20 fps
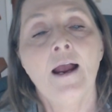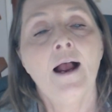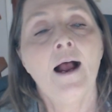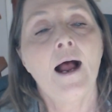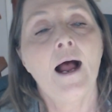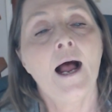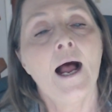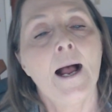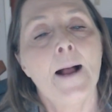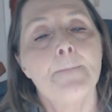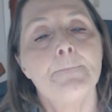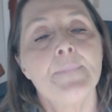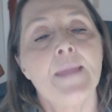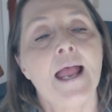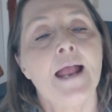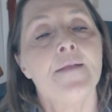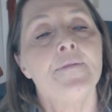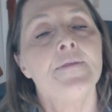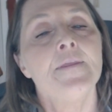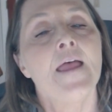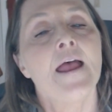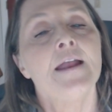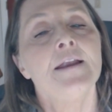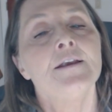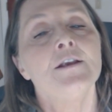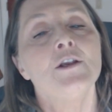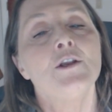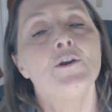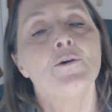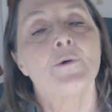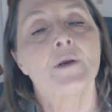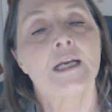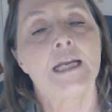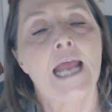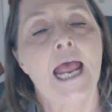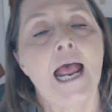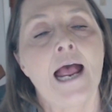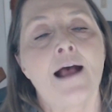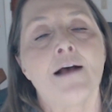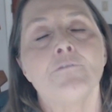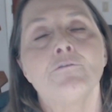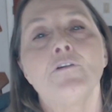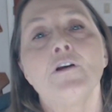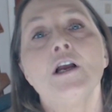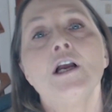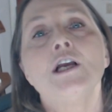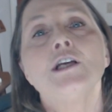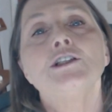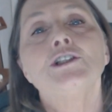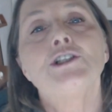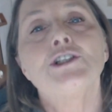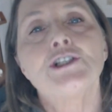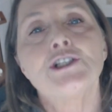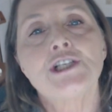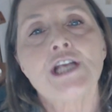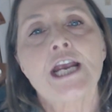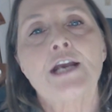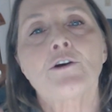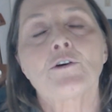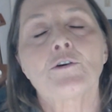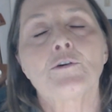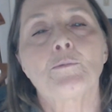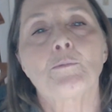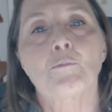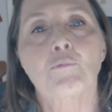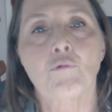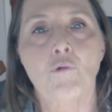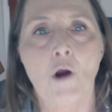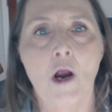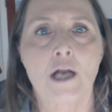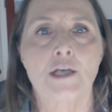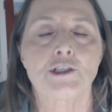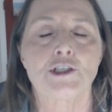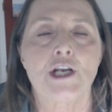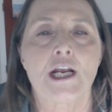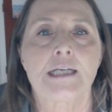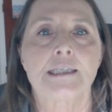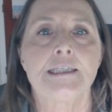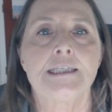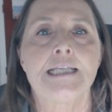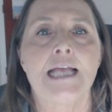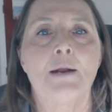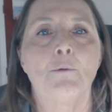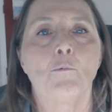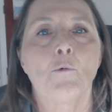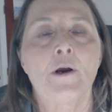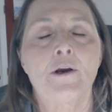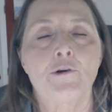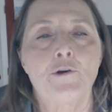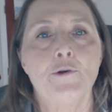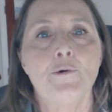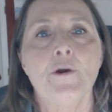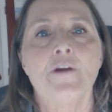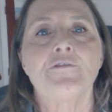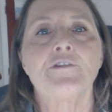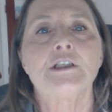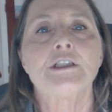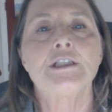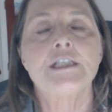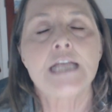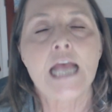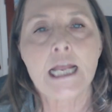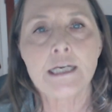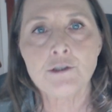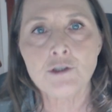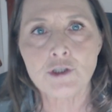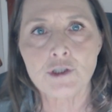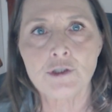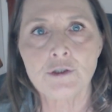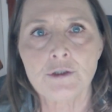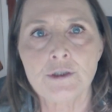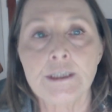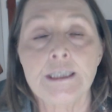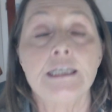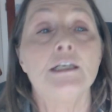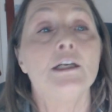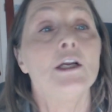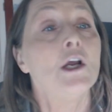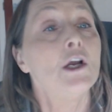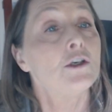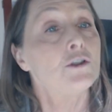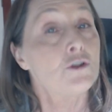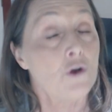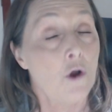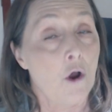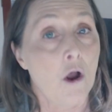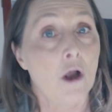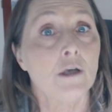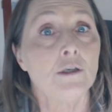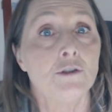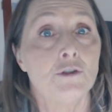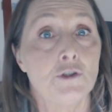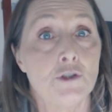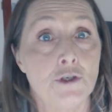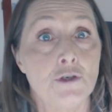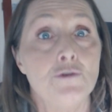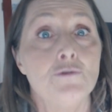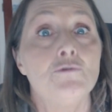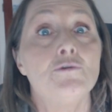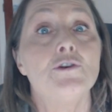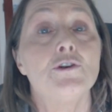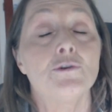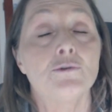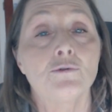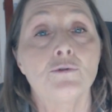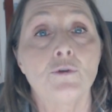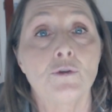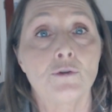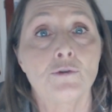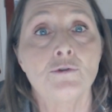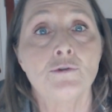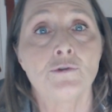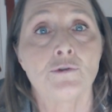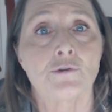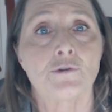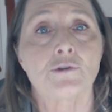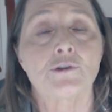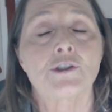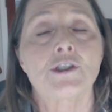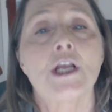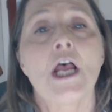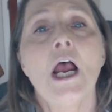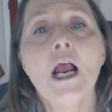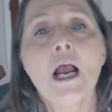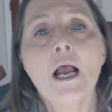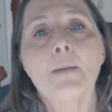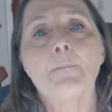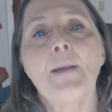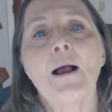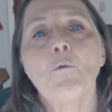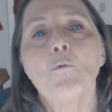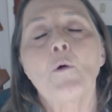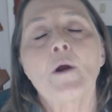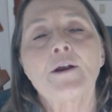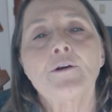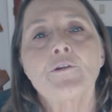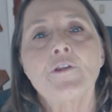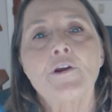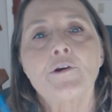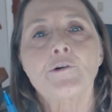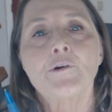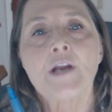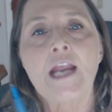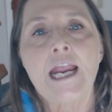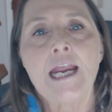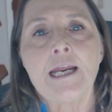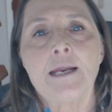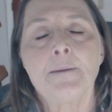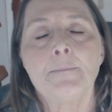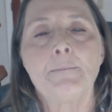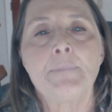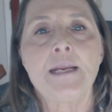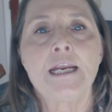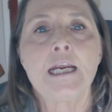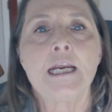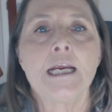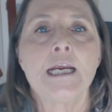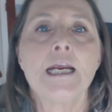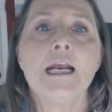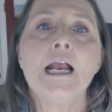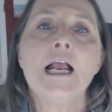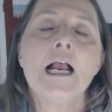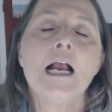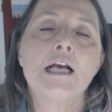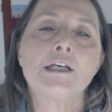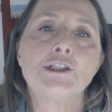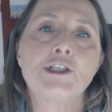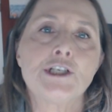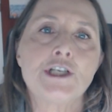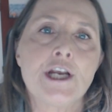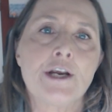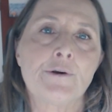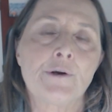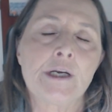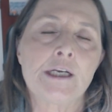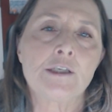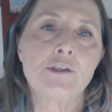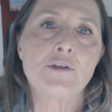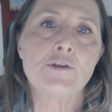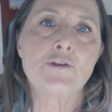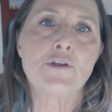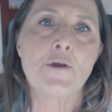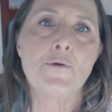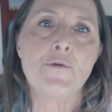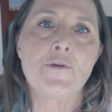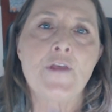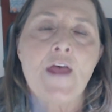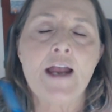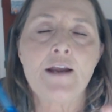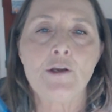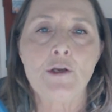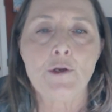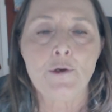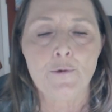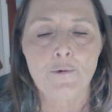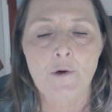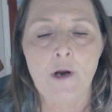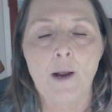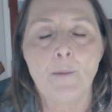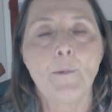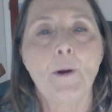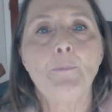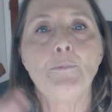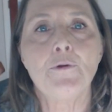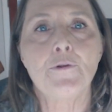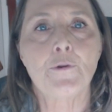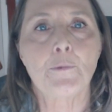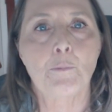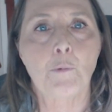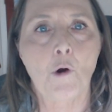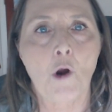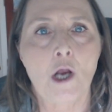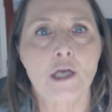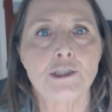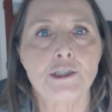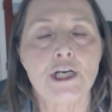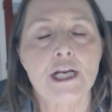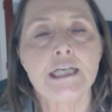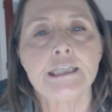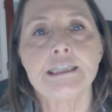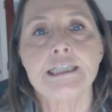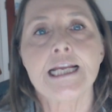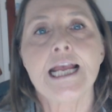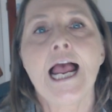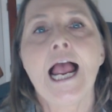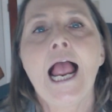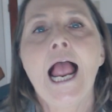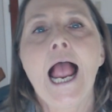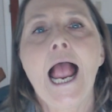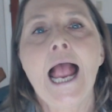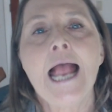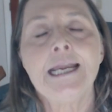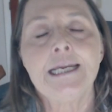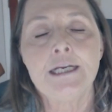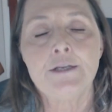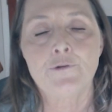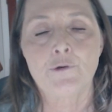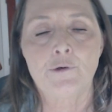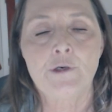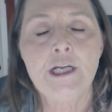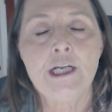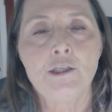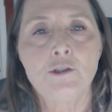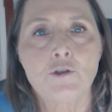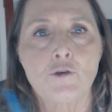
And then you can have shared projects where you have intentionally talked to your learners about where there can be a sharing so that you come up with a project and either kids